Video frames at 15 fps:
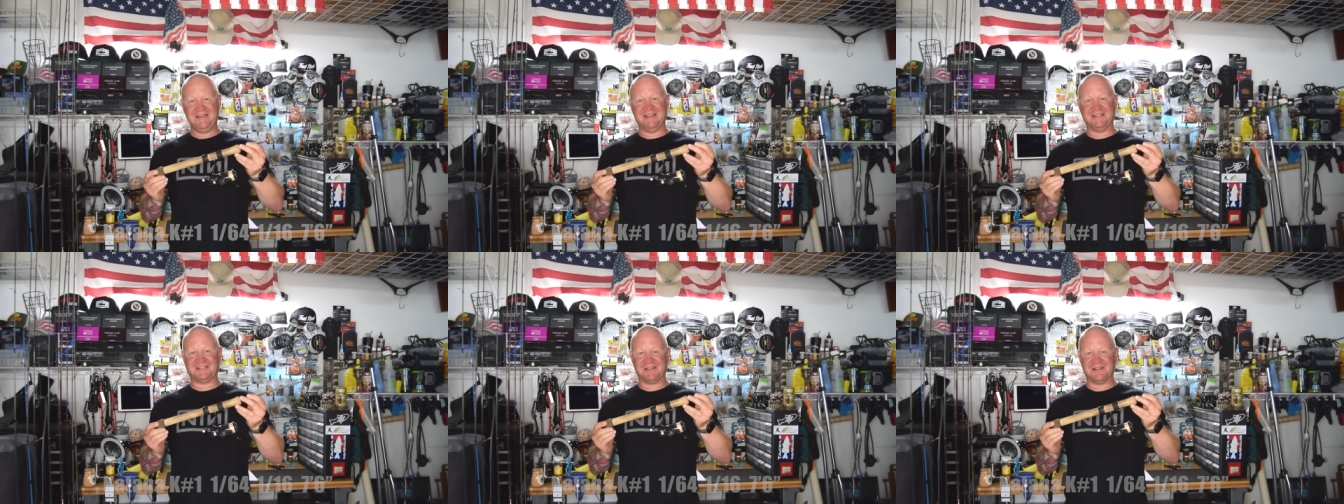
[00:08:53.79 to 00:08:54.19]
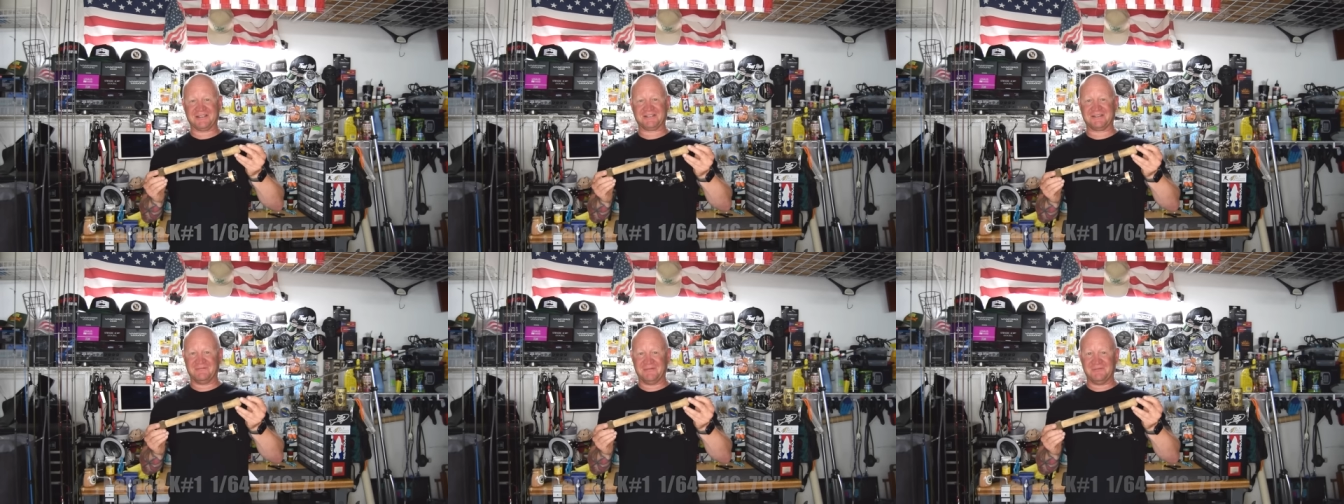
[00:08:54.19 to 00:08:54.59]
So
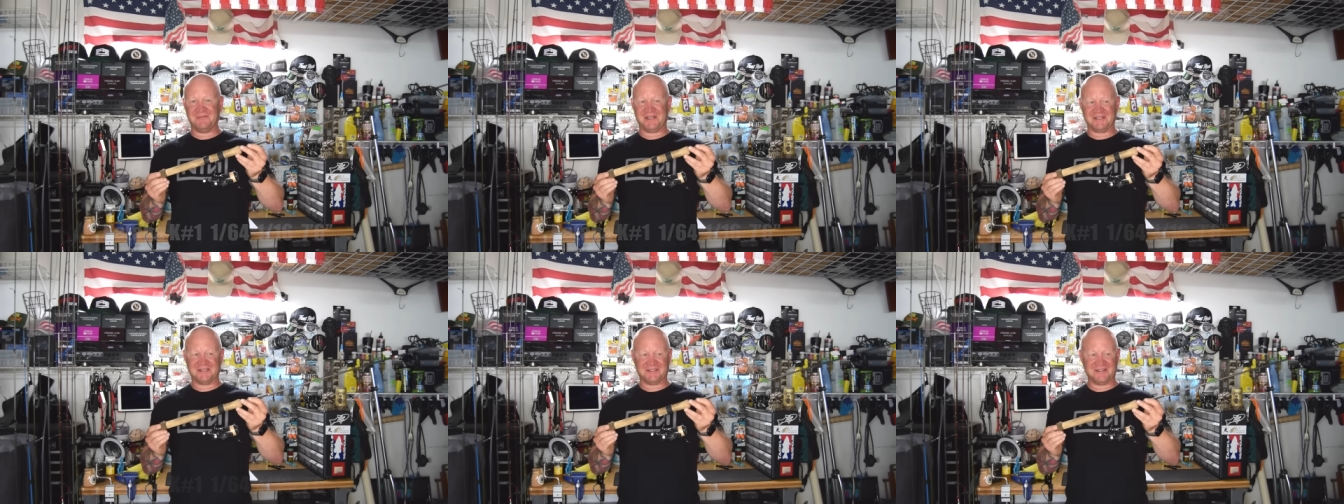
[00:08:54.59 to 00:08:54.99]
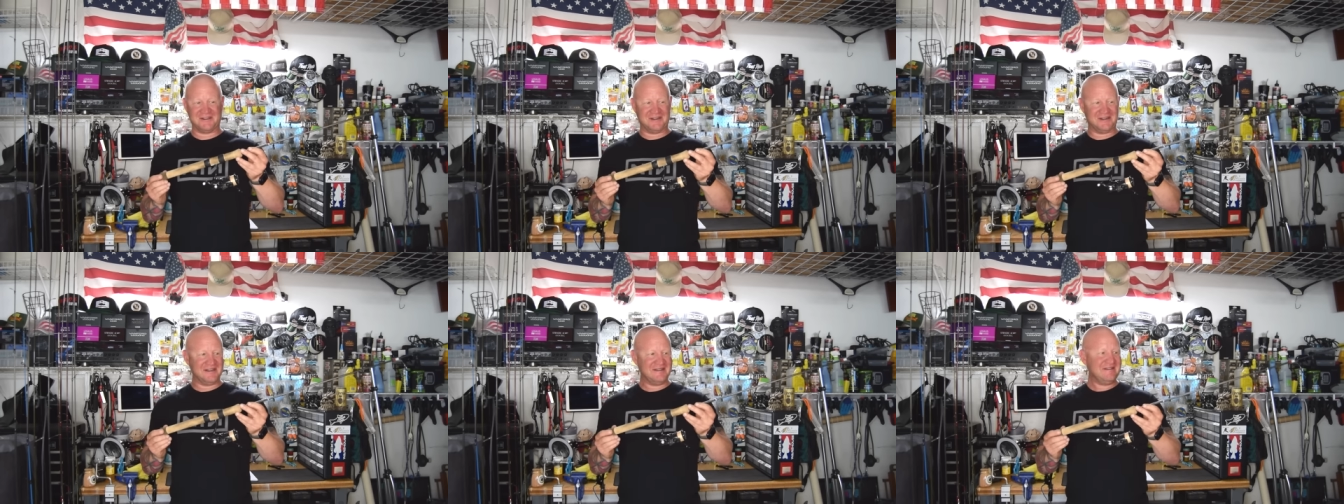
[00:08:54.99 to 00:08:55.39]
that's something to be
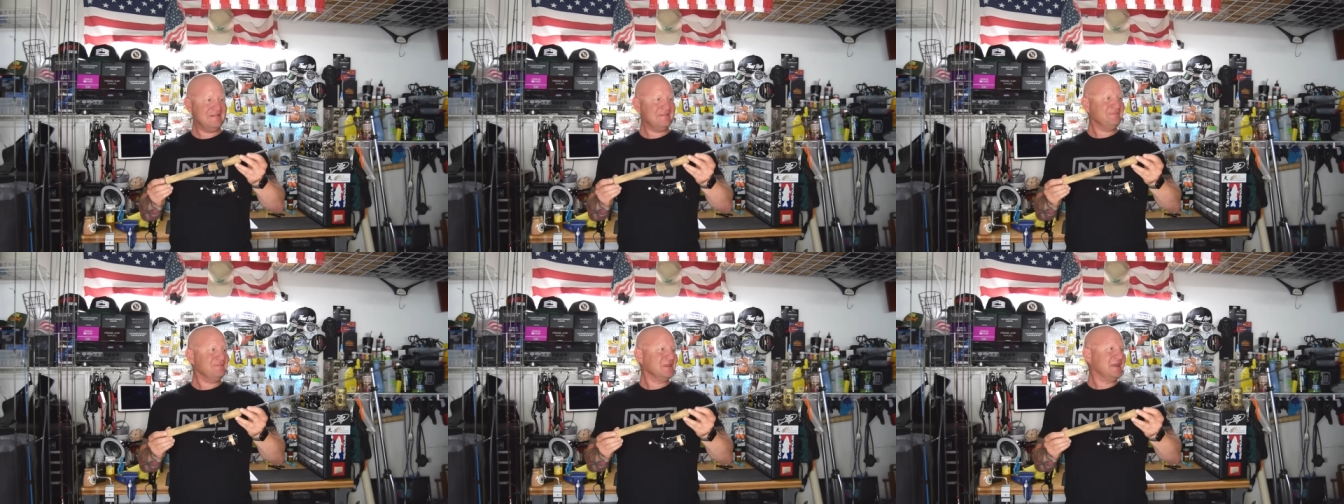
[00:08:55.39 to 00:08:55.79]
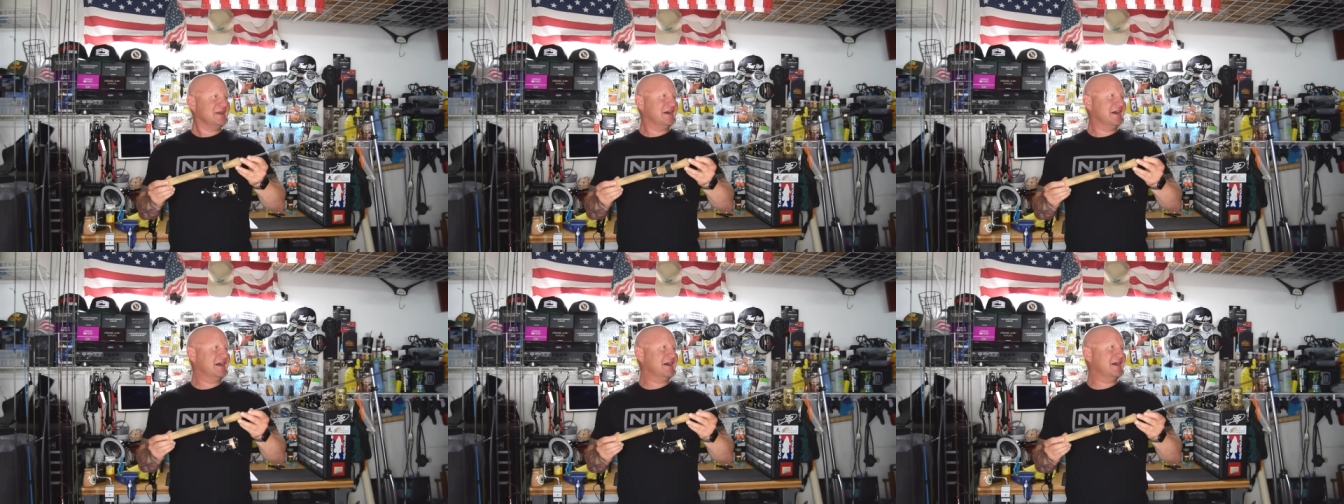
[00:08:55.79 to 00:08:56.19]
considered.
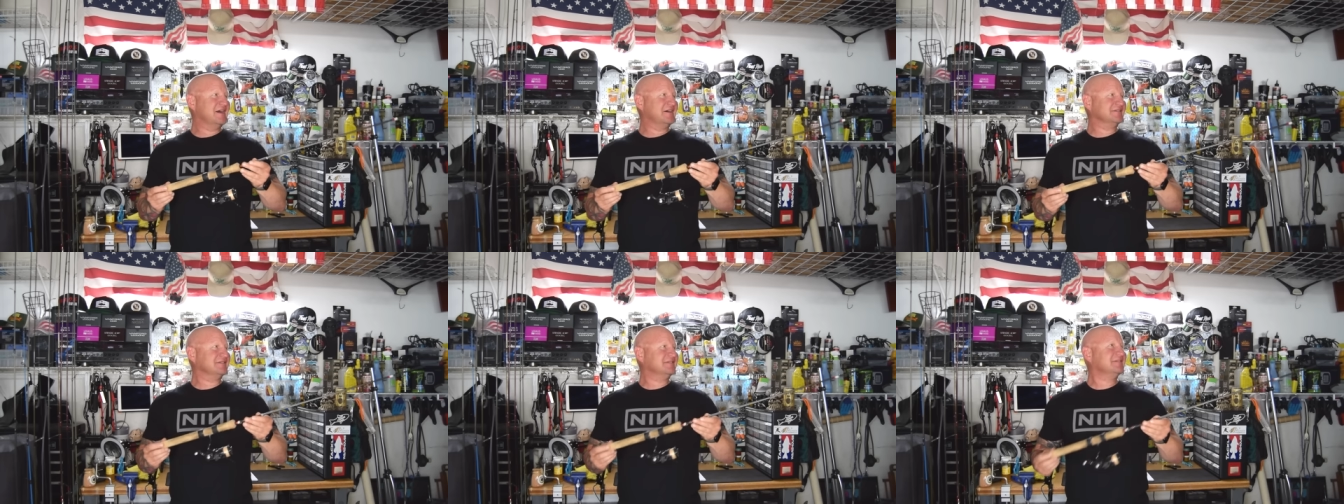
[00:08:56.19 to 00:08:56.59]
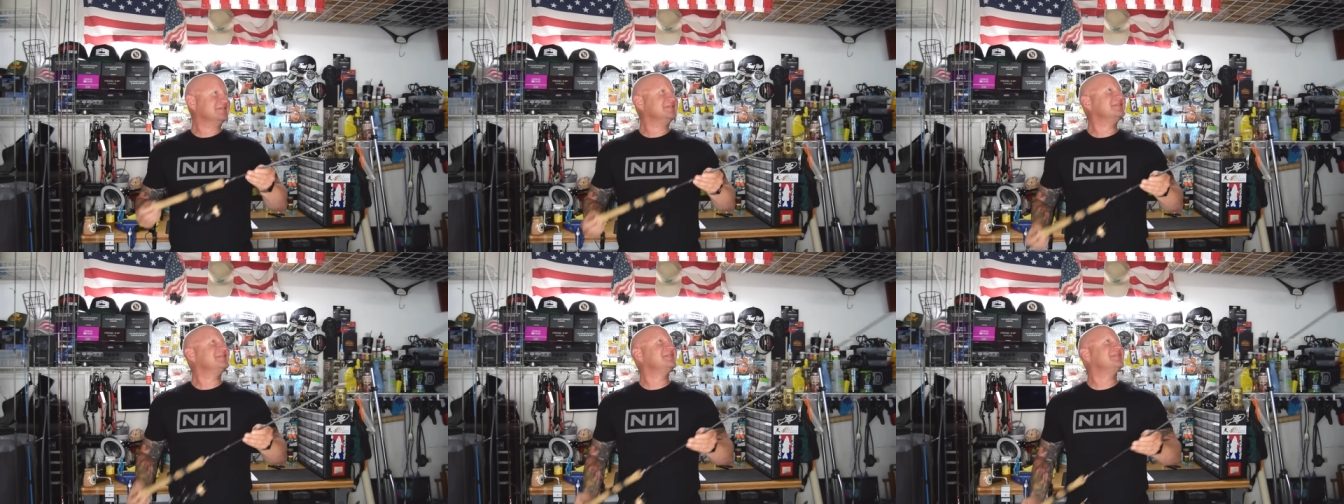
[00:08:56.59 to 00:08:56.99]
The
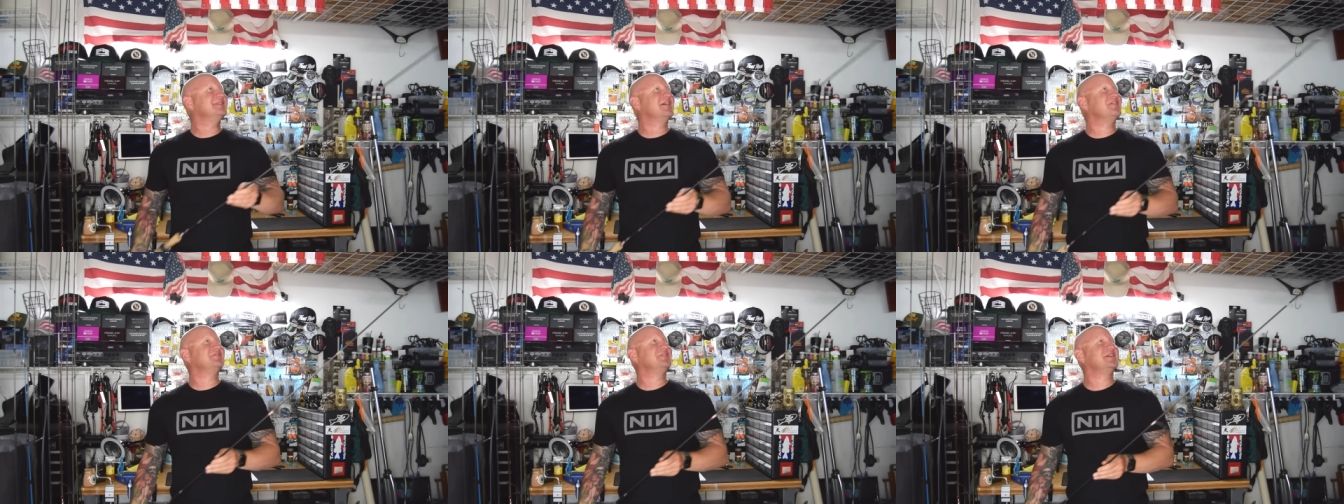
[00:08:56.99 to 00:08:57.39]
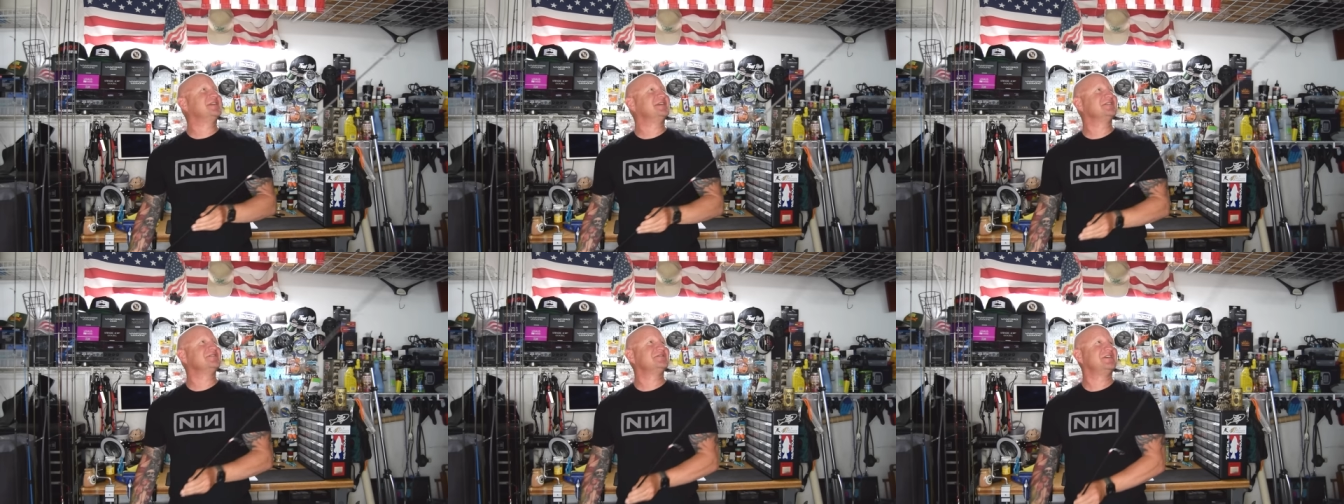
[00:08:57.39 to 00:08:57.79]
other thing
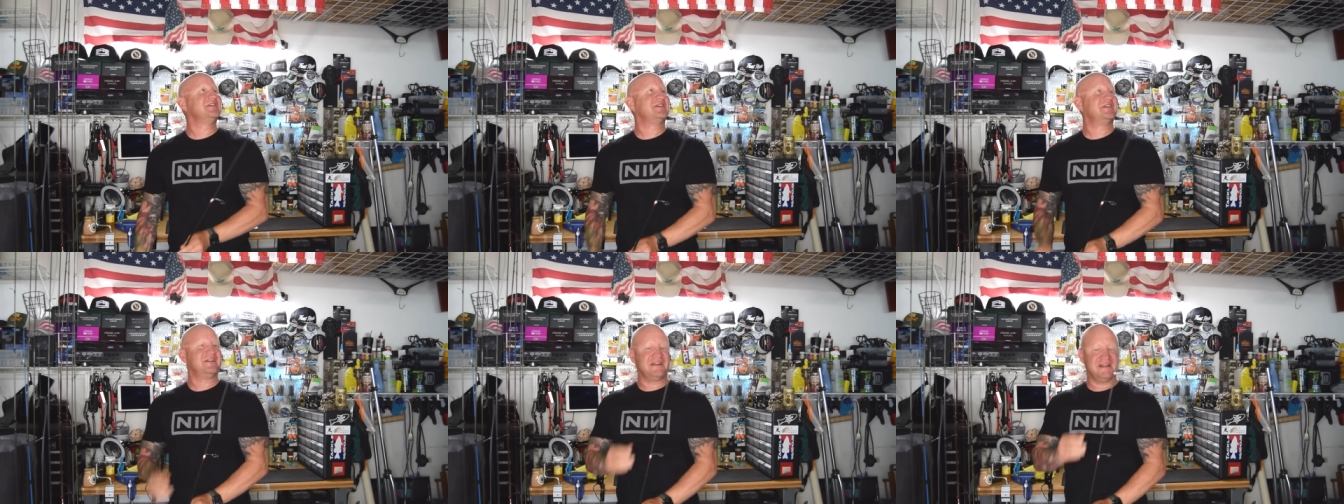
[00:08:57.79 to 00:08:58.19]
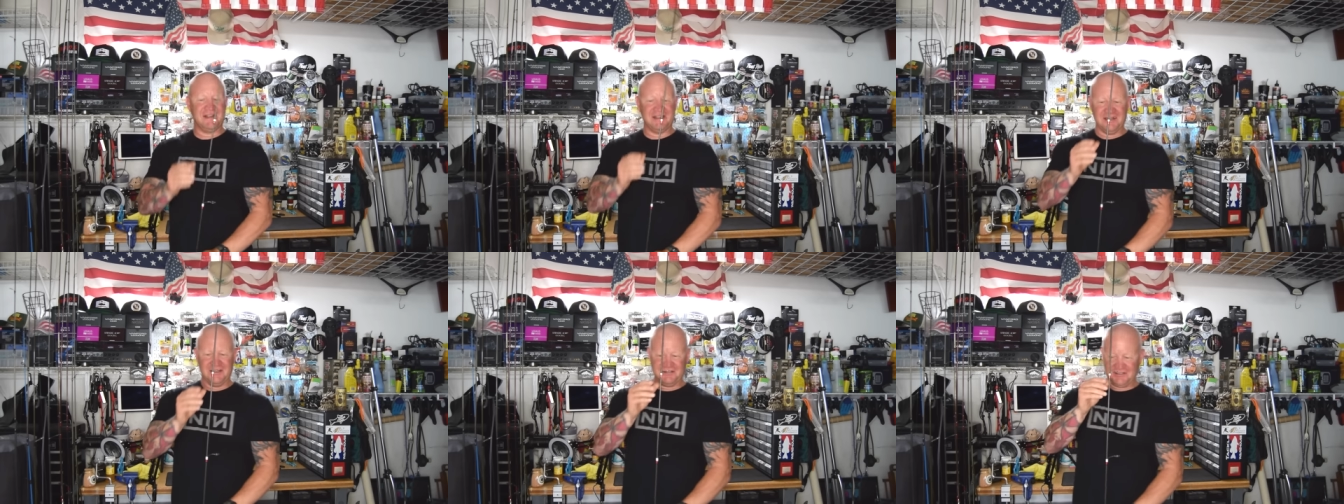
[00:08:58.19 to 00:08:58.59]
to consider
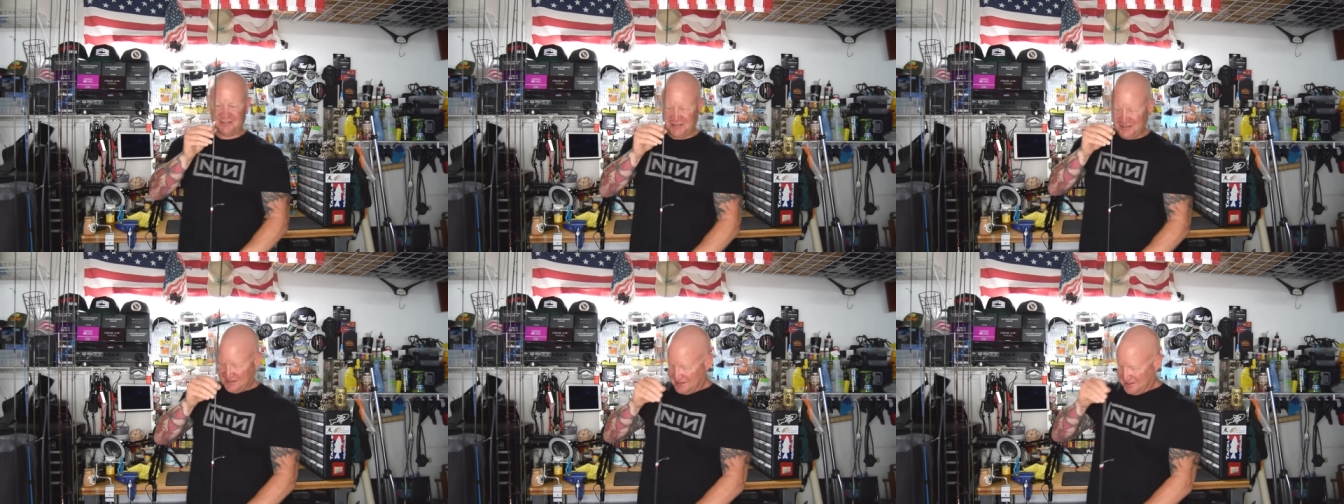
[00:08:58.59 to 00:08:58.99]
is